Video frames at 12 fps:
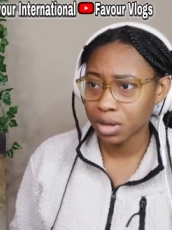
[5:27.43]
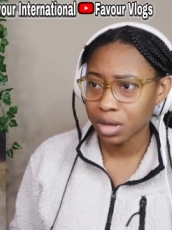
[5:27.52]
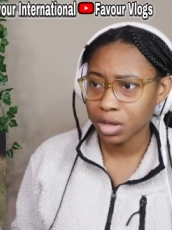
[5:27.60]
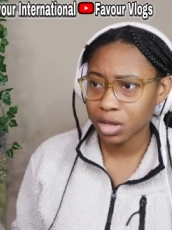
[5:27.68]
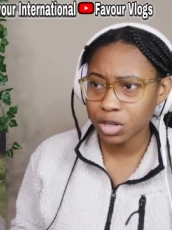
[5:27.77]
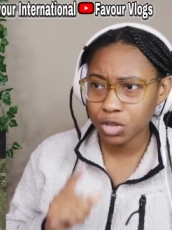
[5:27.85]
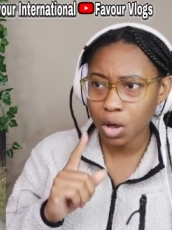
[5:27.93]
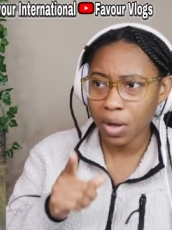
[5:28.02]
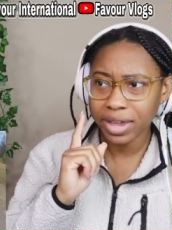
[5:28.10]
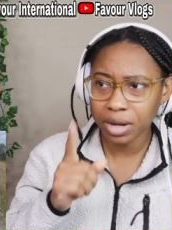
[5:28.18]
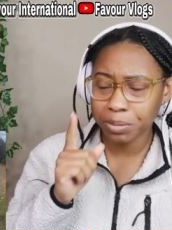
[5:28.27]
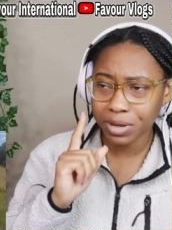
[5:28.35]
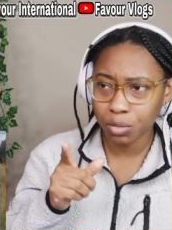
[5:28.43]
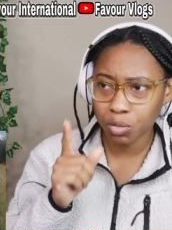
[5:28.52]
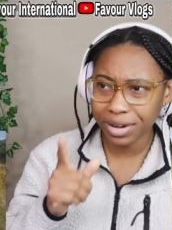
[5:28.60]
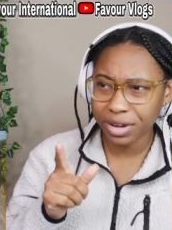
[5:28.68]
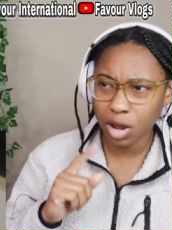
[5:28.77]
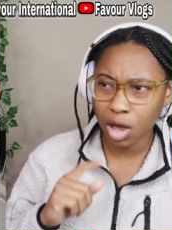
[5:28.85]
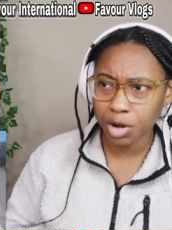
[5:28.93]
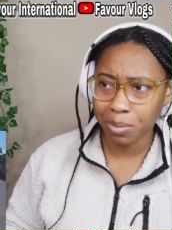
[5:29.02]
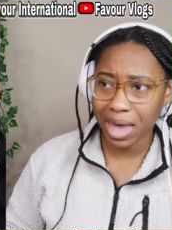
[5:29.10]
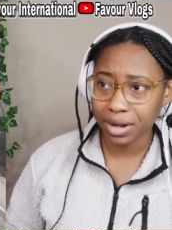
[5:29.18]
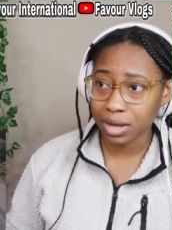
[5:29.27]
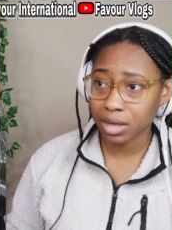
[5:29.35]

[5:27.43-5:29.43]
good to know I can rent an automatic.